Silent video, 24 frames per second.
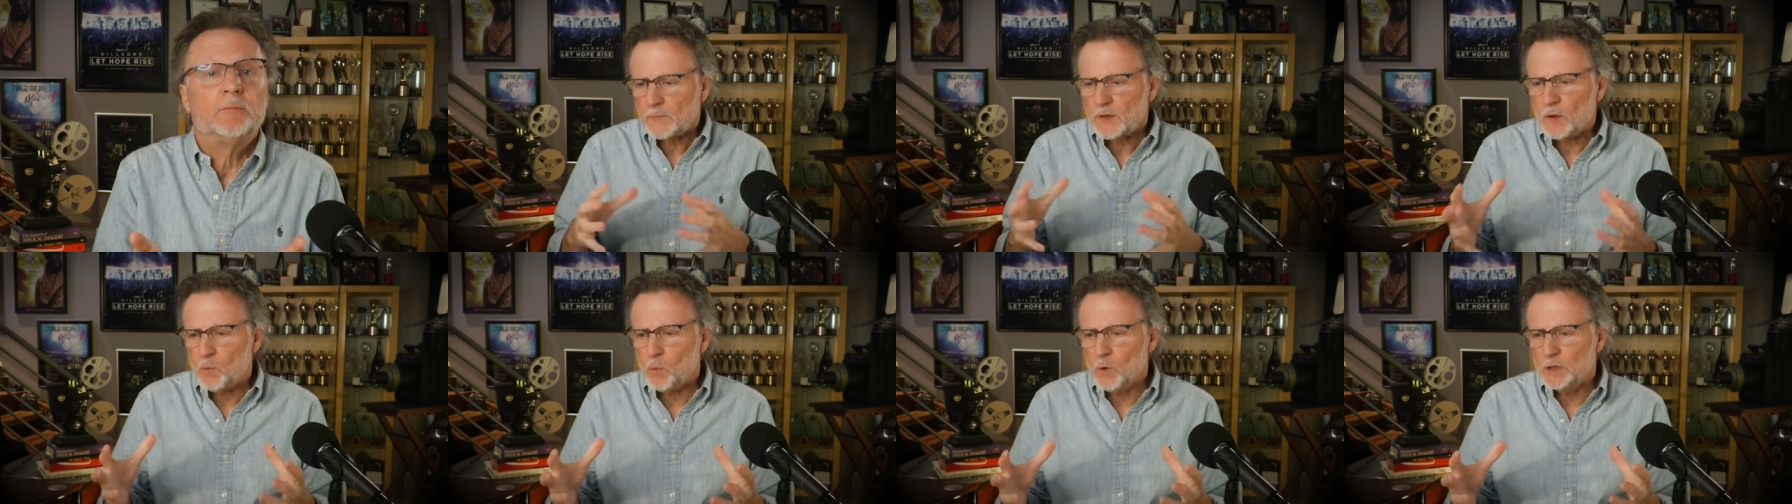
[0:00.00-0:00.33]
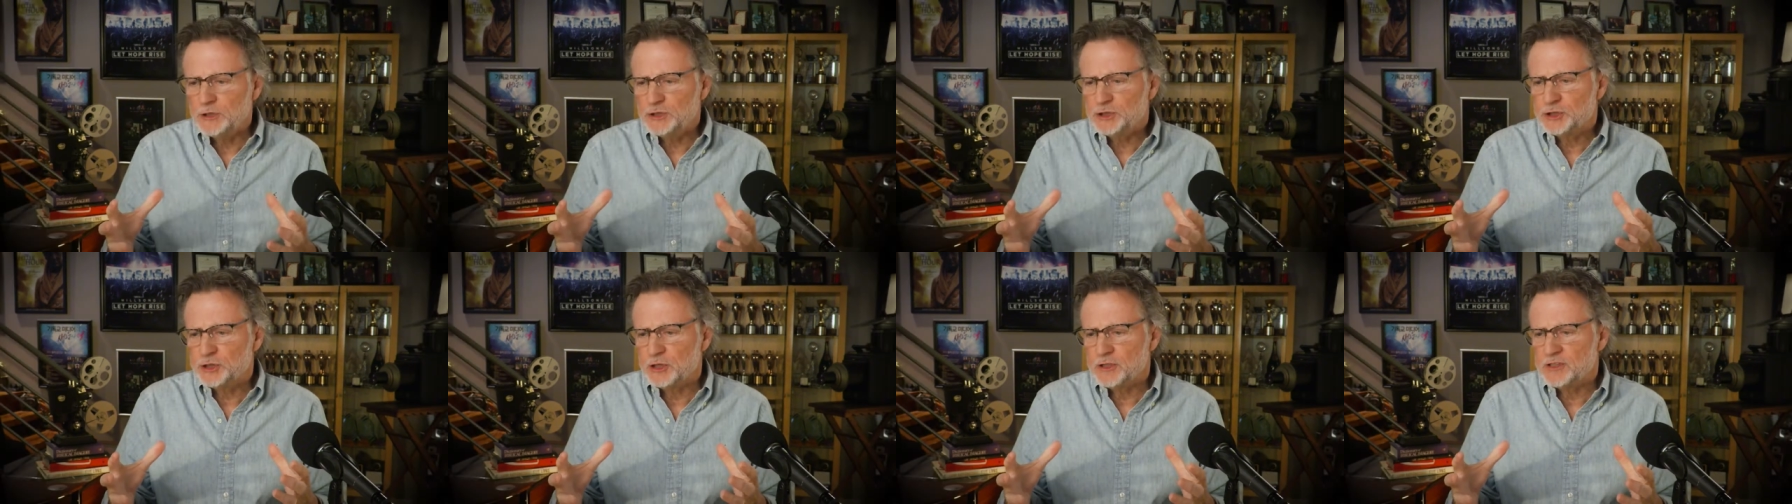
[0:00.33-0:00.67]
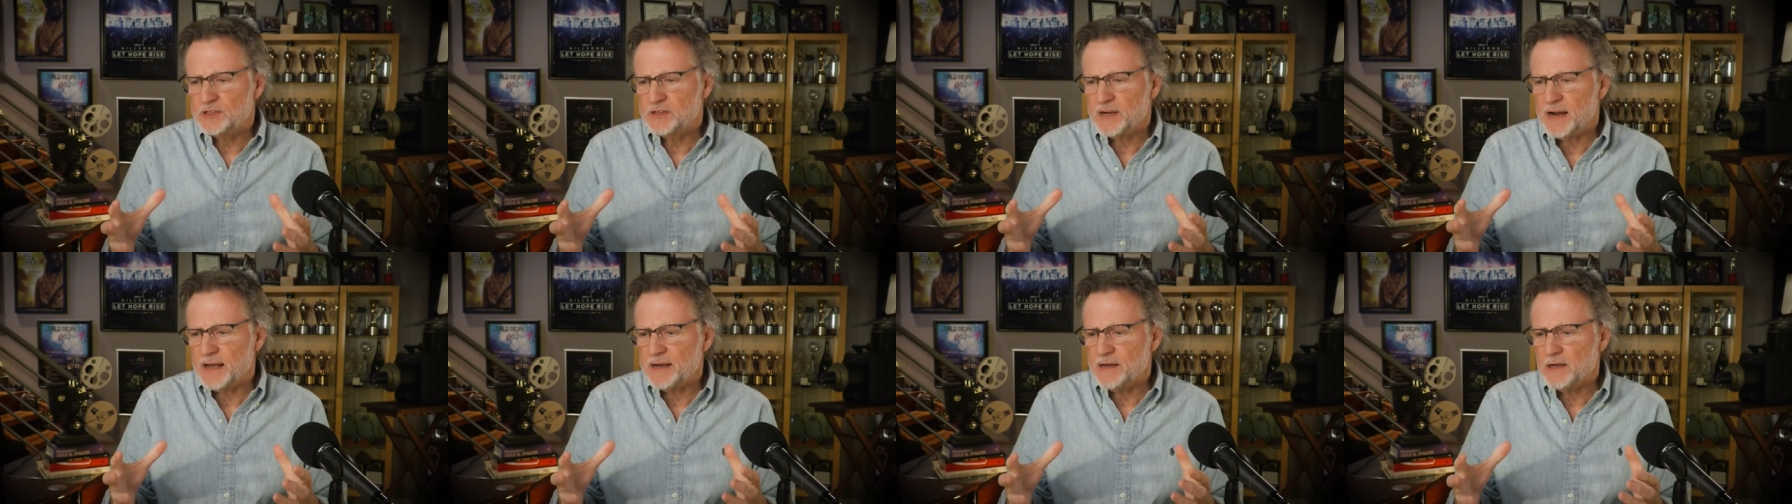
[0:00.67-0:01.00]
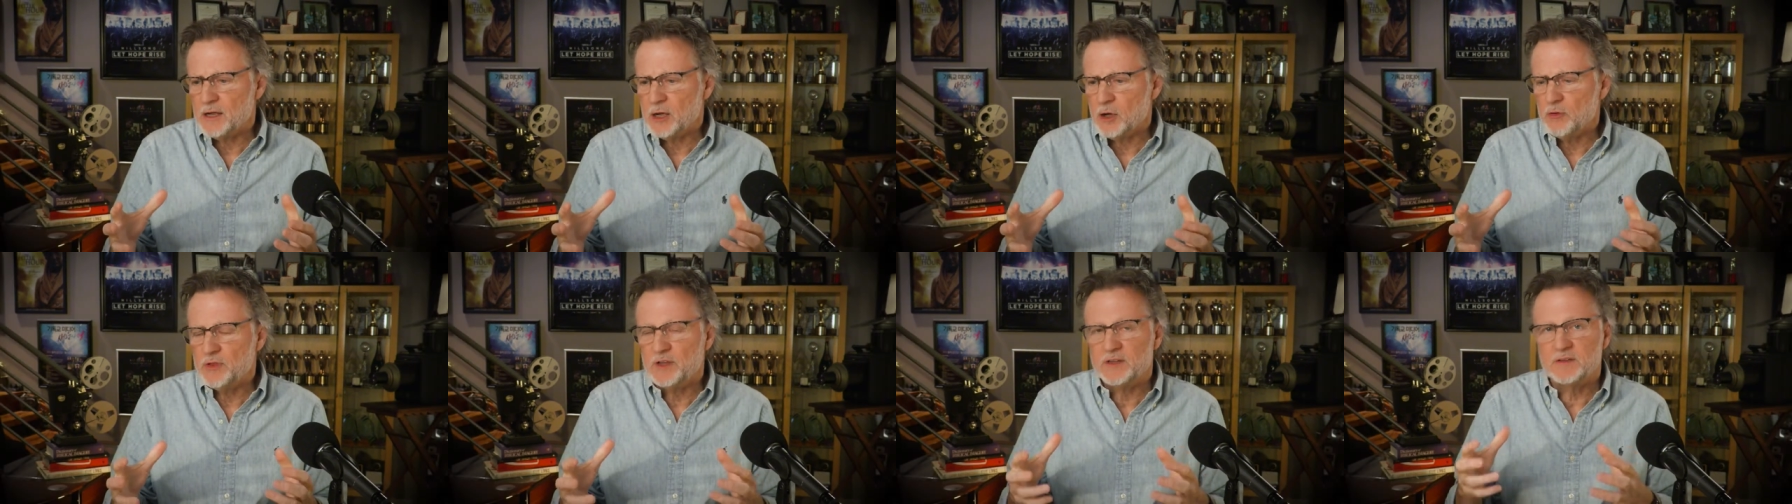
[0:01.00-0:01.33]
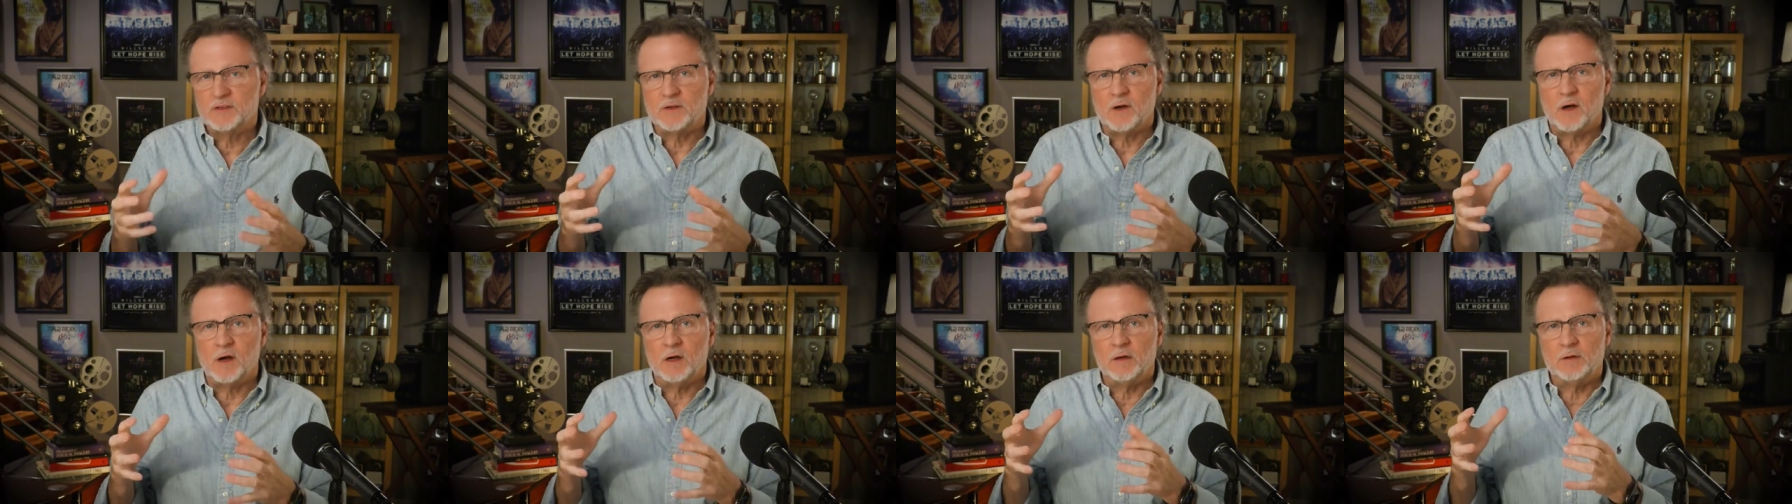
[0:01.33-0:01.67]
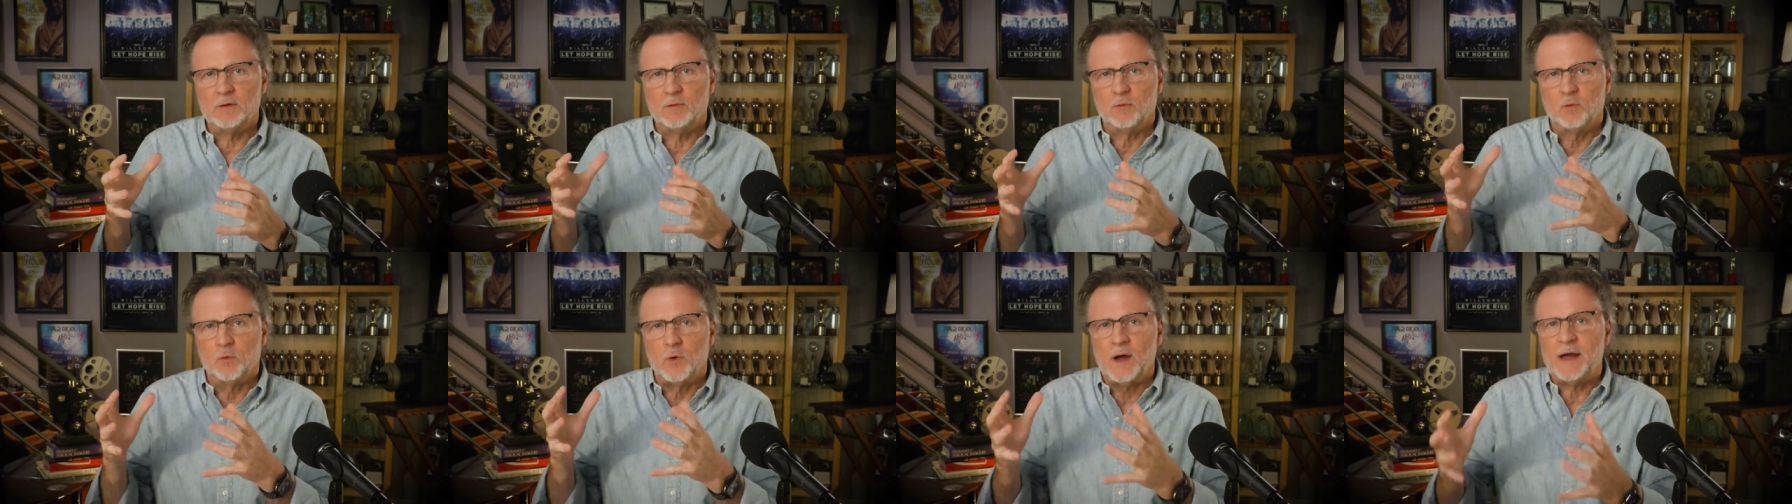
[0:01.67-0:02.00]
One church that I know that's
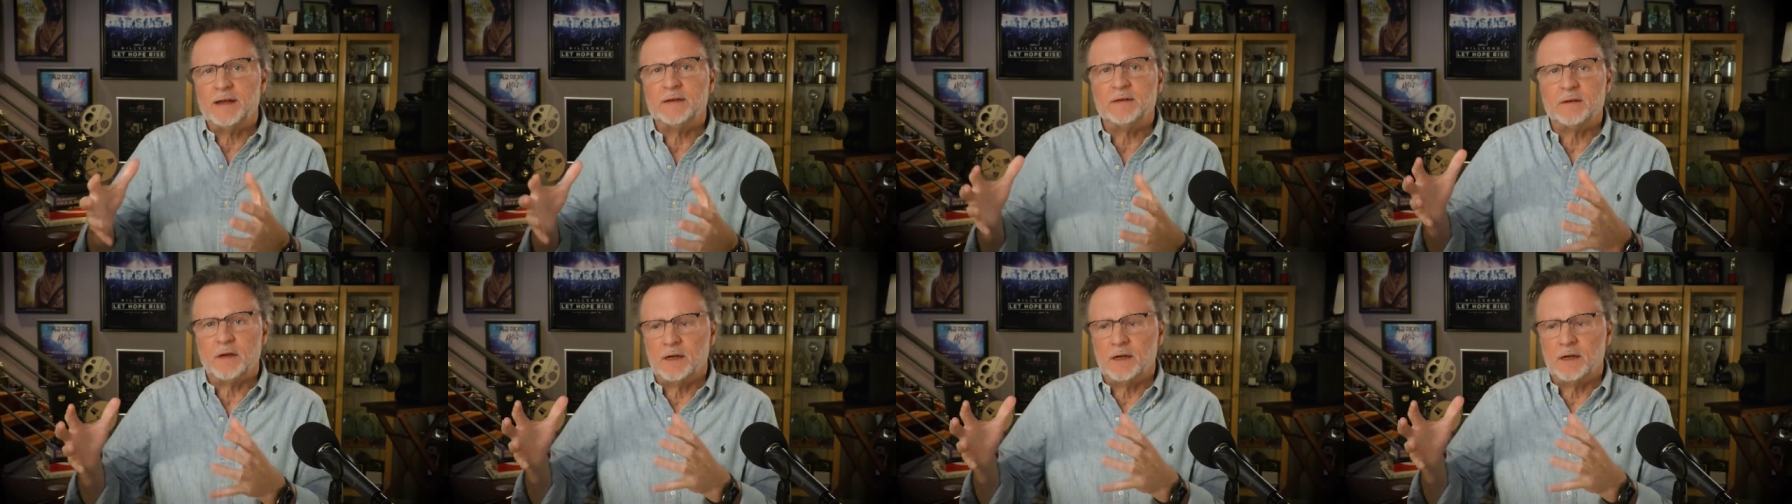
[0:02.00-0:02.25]
right